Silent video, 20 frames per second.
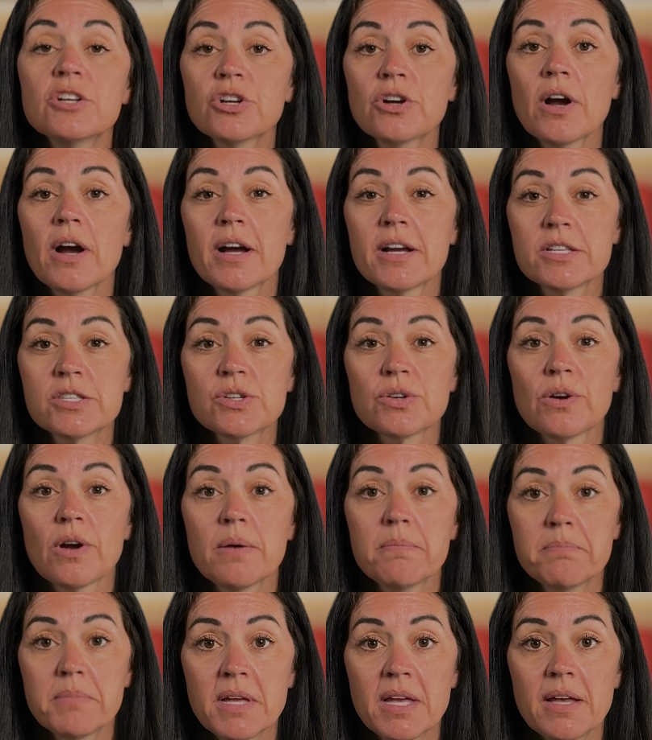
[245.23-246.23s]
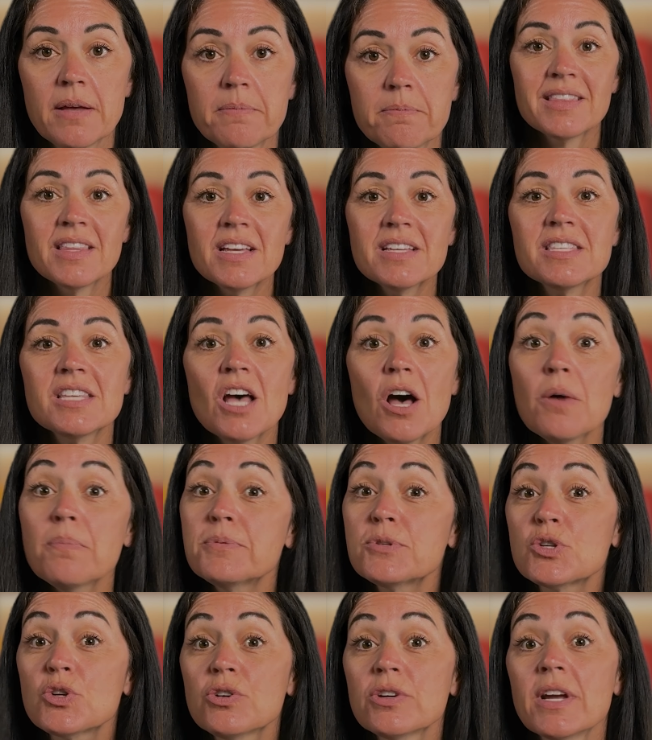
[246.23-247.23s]
your eyes are on me. This
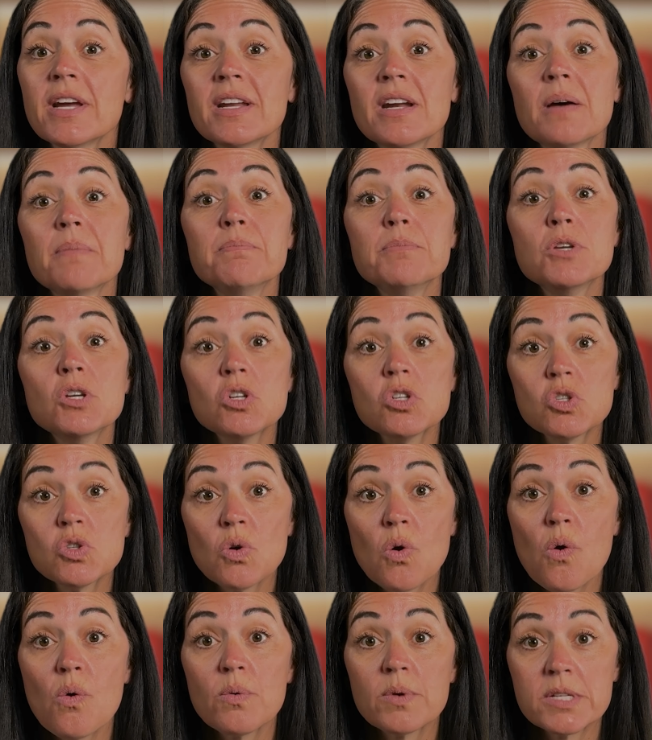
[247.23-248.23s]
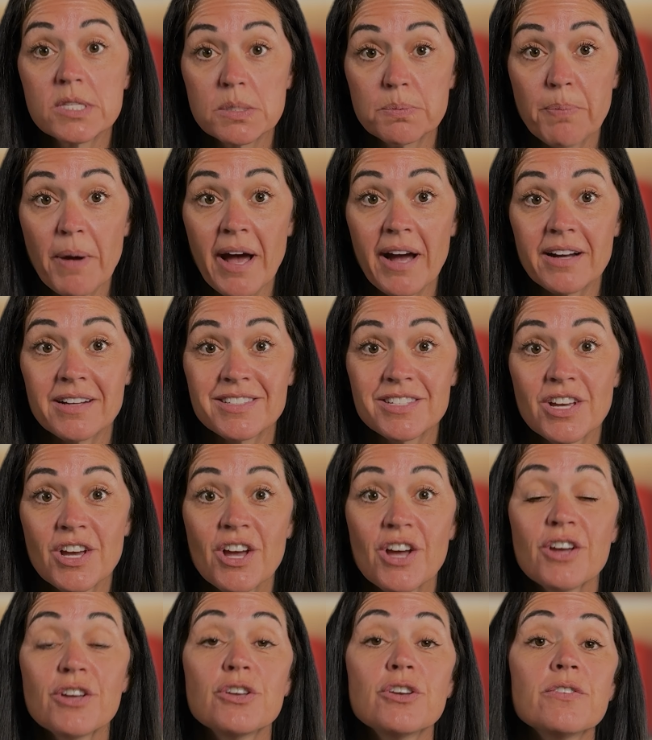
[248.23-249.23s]
helps create a mutual respect.
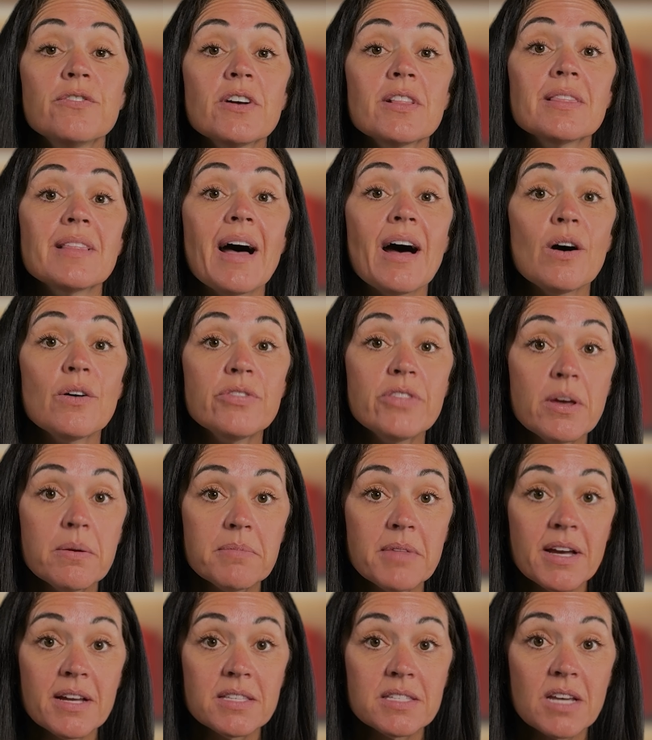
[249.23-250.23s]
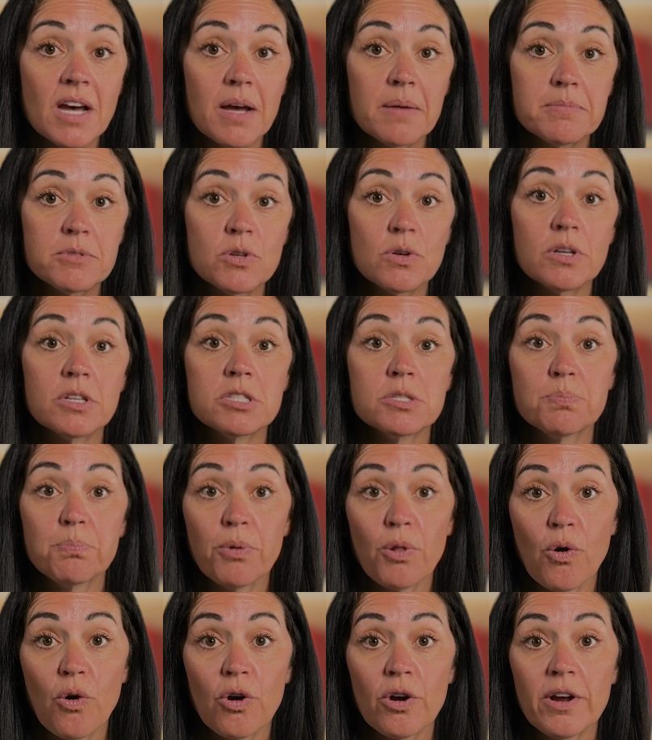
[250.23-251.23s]
You've allowed them that time to
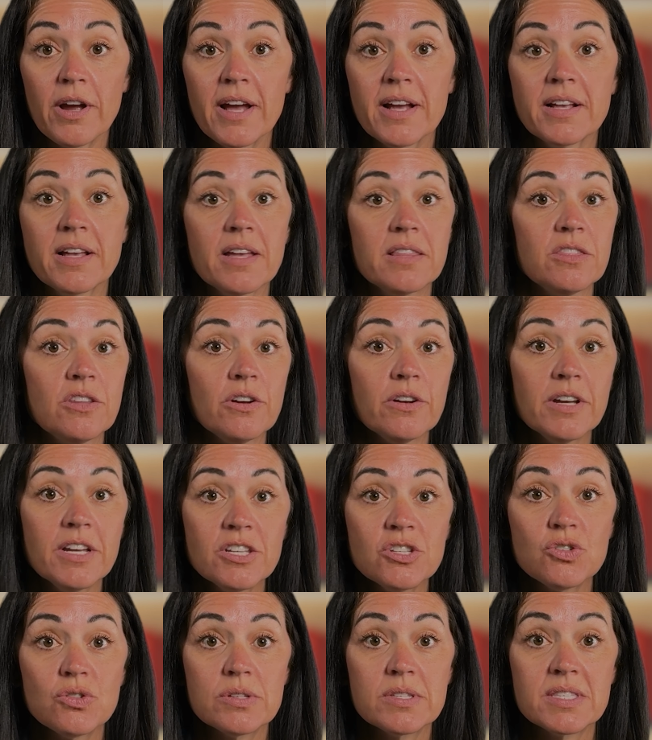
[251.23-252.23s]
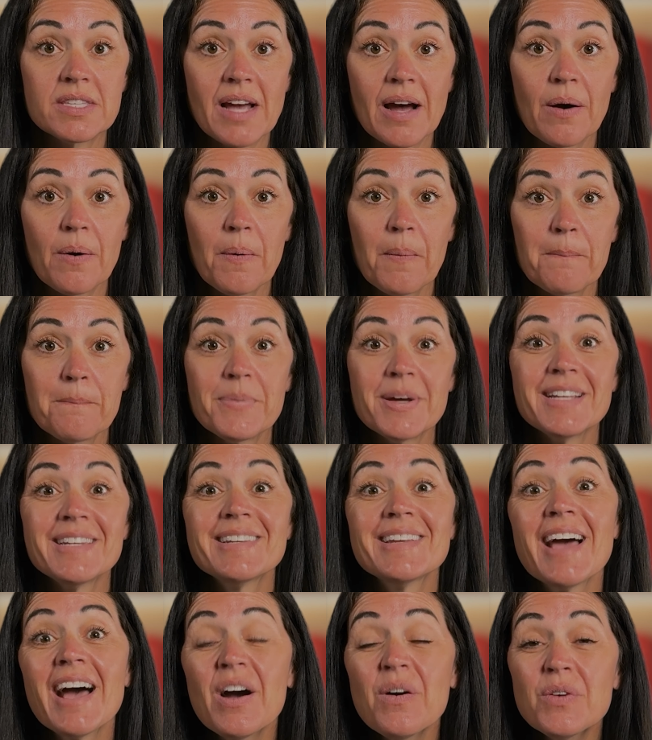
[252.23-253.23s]
explore and get their interests out, but
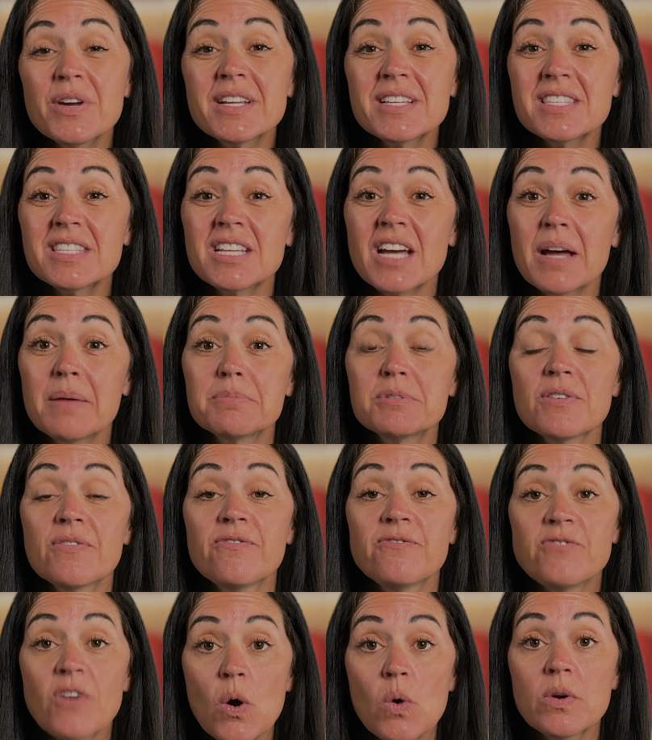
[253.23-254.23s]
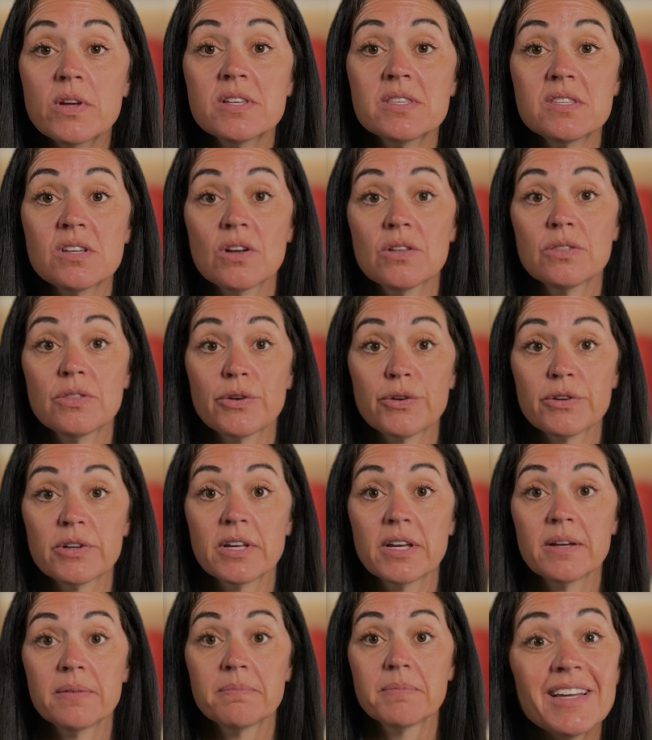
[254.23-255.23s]
now it is time to focus on
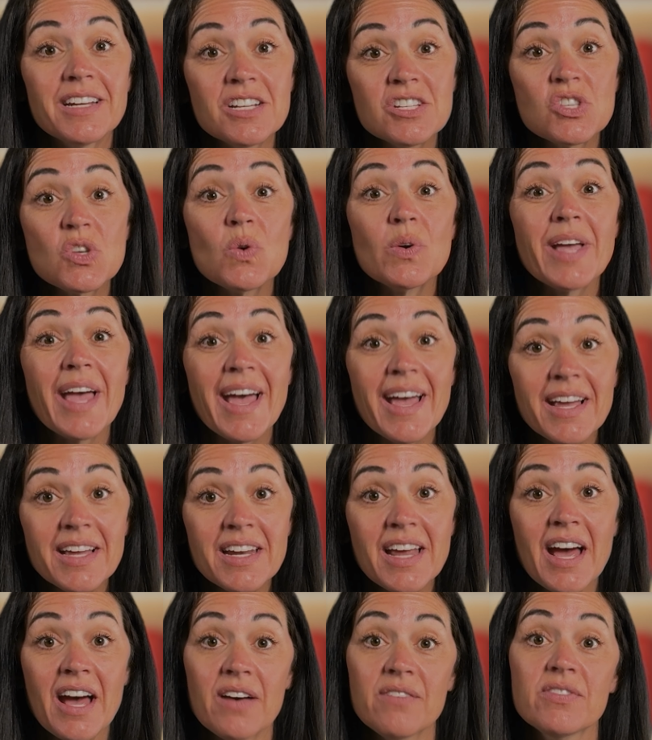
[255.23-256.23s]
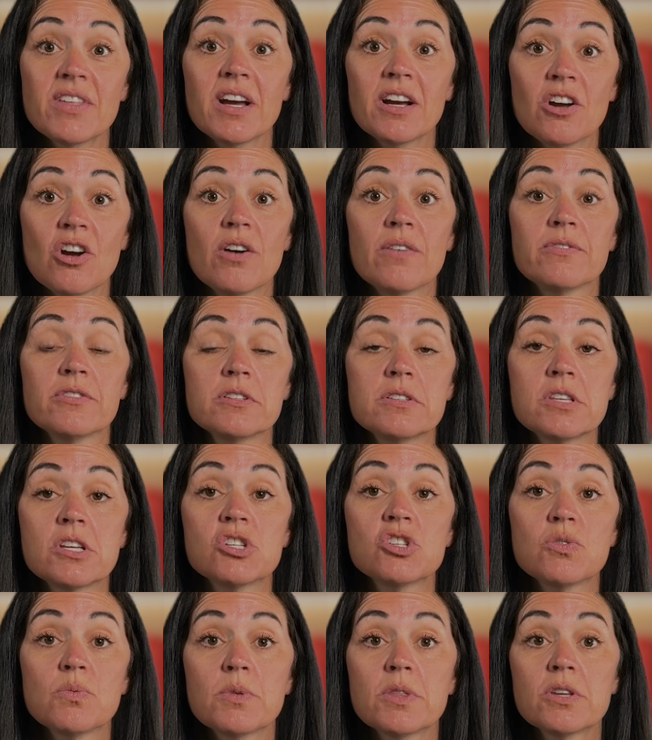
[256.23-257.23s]
learning. It is okay to have that
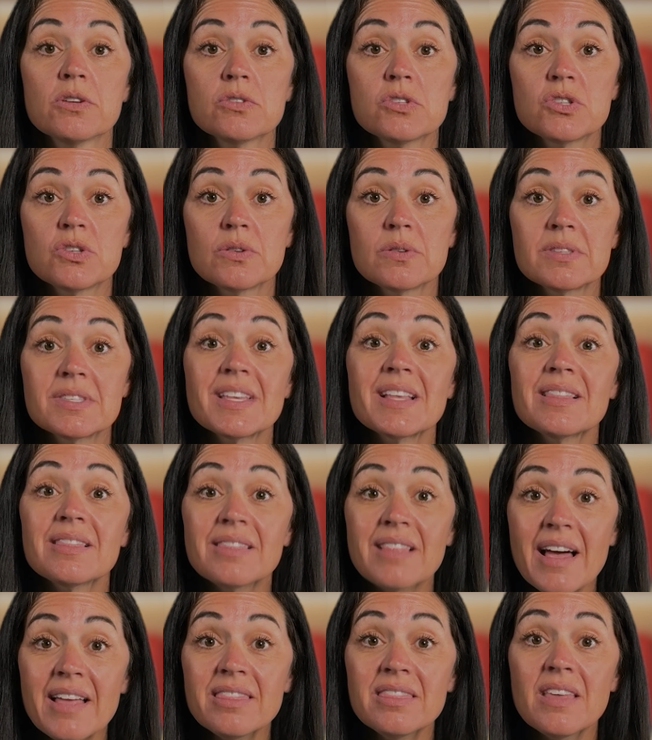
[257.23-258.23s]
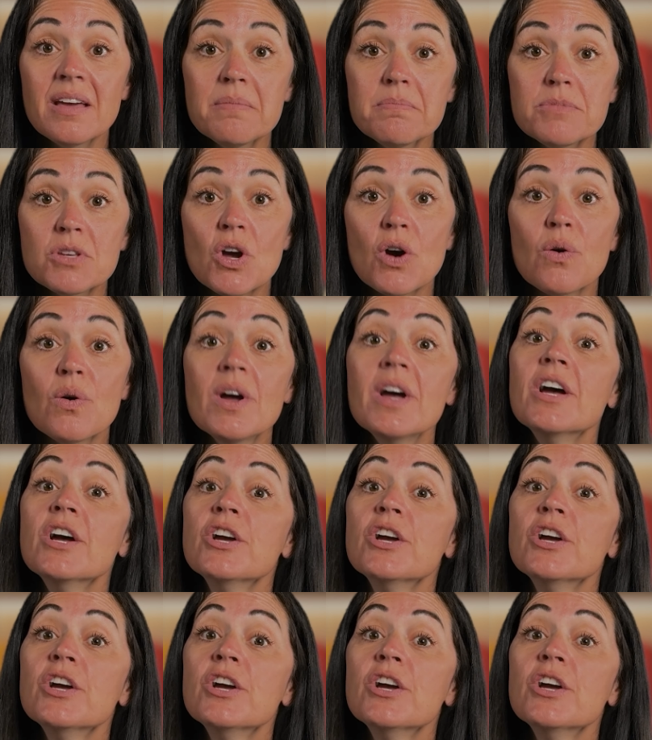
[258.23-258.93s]
conversation with your students and let them know